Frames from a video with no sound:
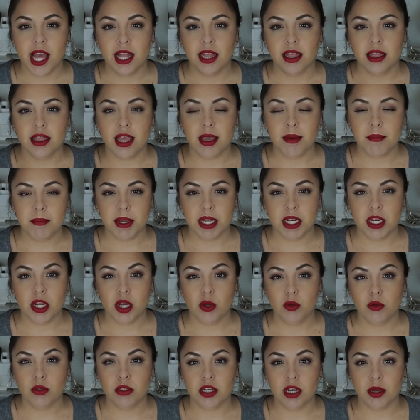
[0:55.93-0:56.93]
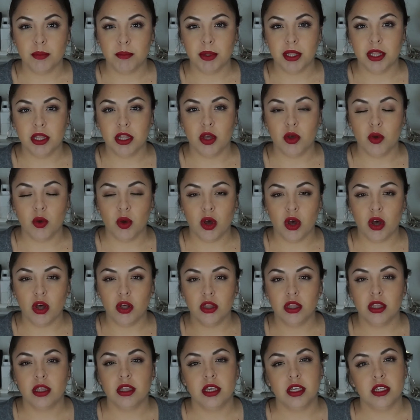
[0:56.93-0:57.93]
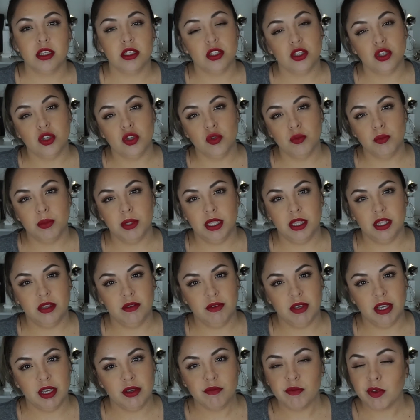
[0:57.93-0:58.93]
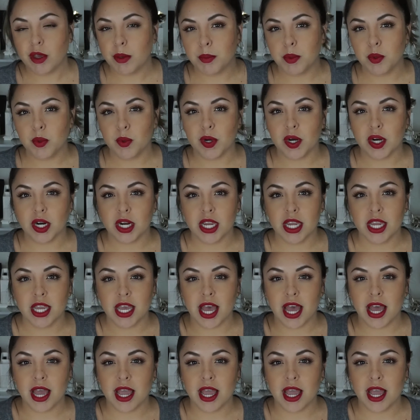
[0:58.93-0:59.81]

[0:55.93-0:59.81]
Let me know down below all the things you've been loving in February.